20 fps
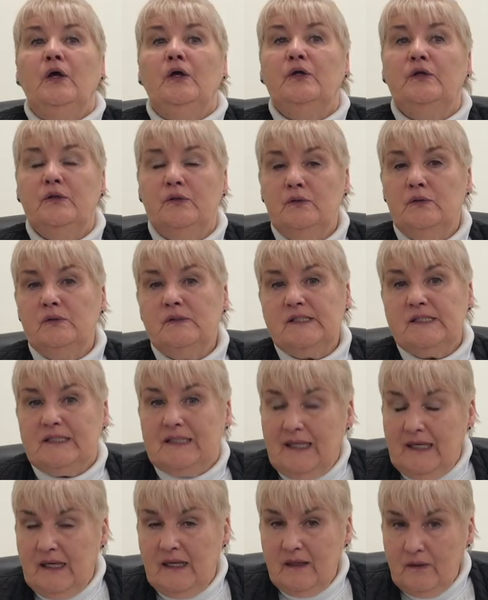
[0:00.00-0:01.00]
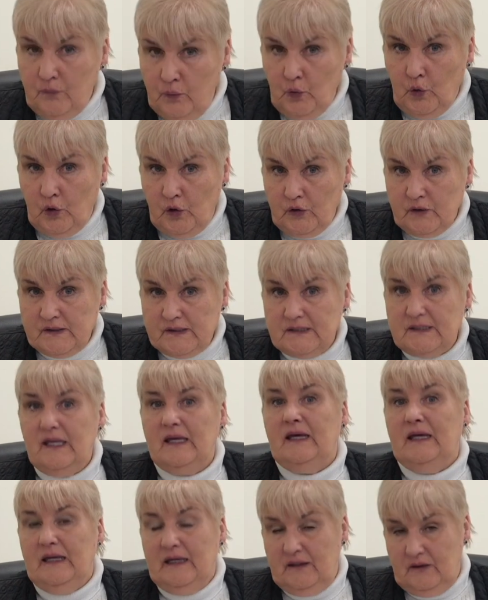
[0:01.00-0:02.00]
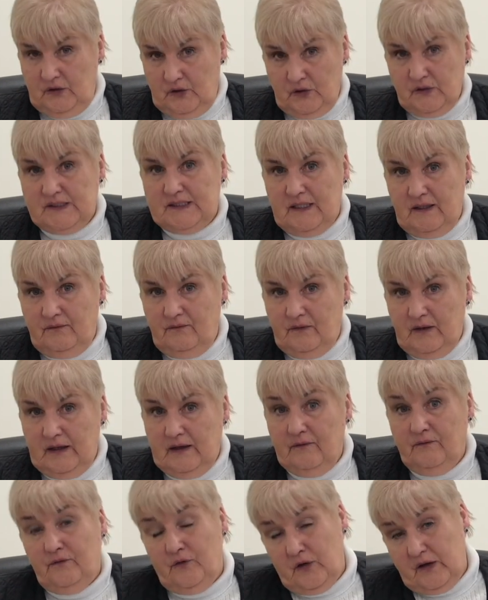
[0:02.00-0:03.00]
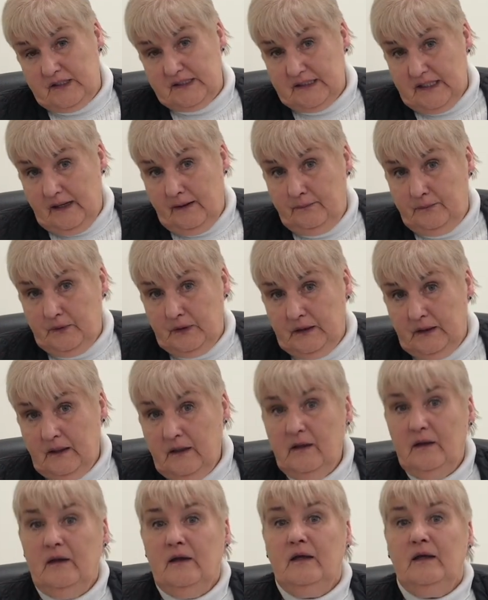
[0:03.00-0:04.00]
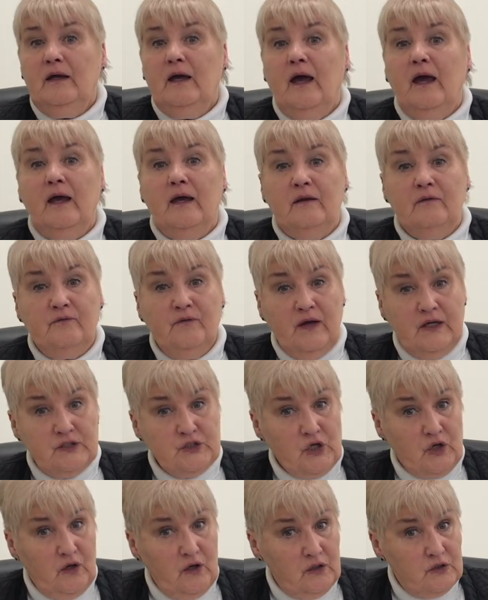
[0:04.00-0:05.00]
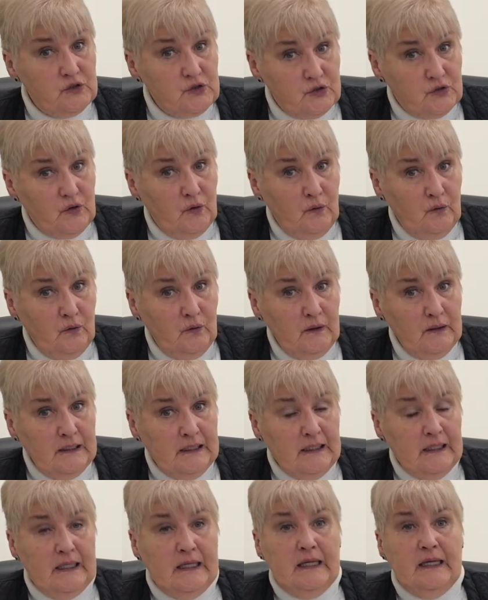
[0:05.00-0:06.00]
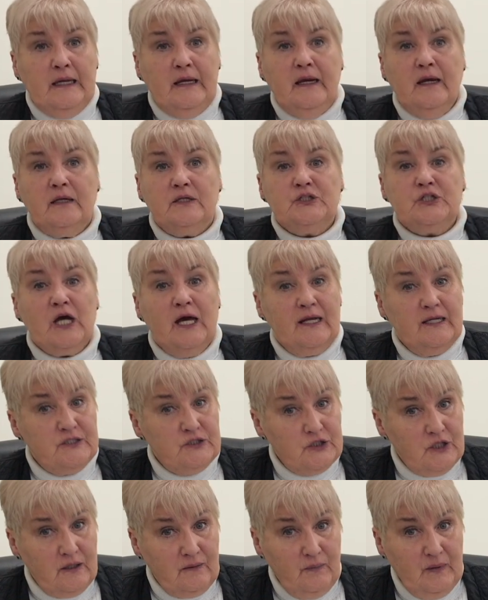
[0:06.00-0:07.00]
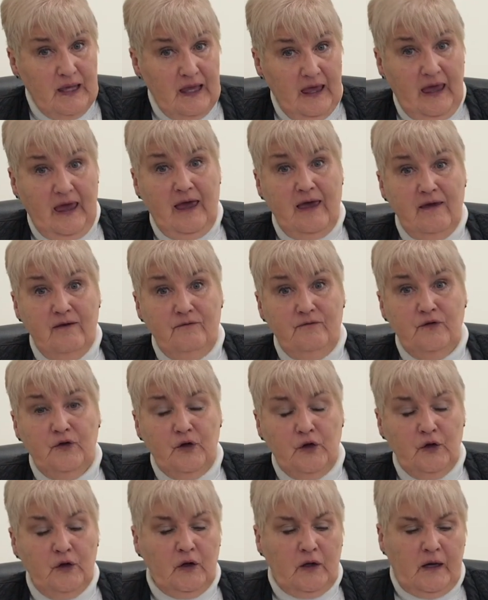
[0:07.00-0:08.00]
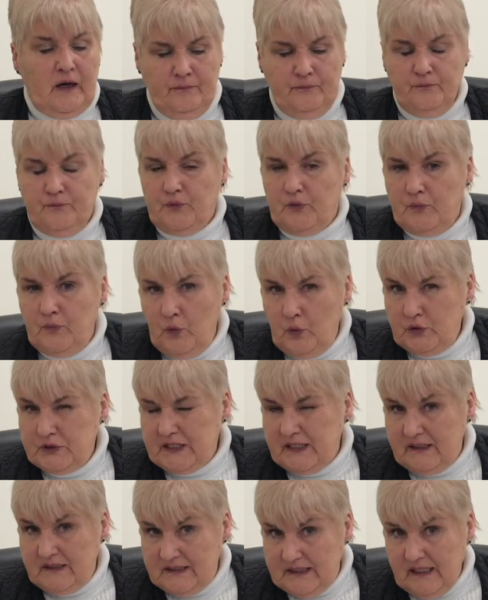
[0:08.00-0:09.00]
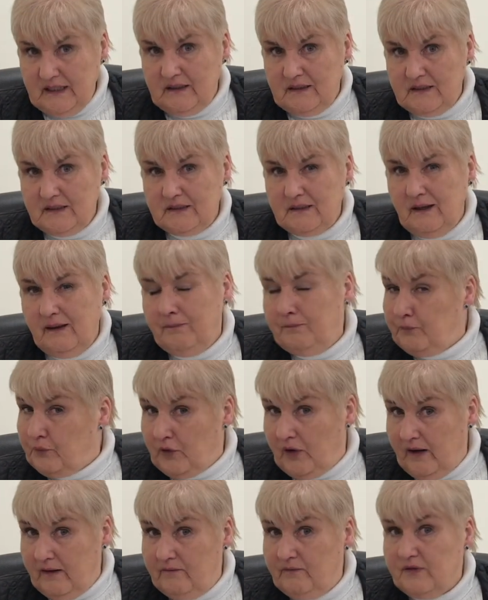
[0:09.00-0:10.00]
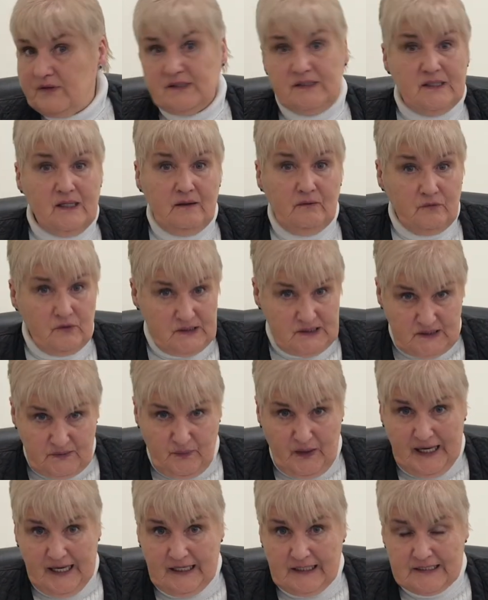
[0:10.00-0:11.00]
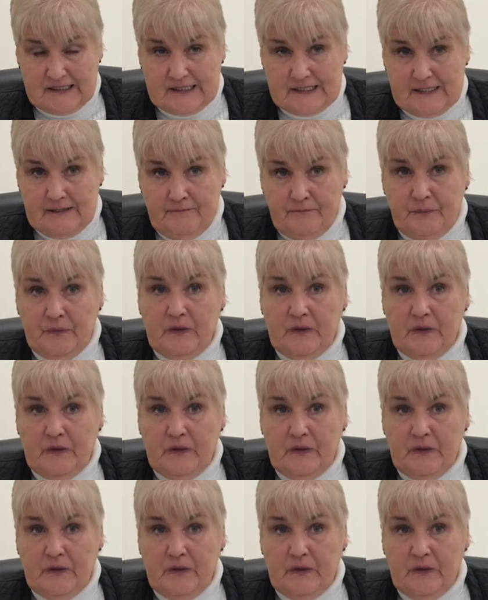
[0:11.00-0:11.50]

Use keywords in your CV, for example, infection control, challenging behaviour, promoting dignity, privacy, respect,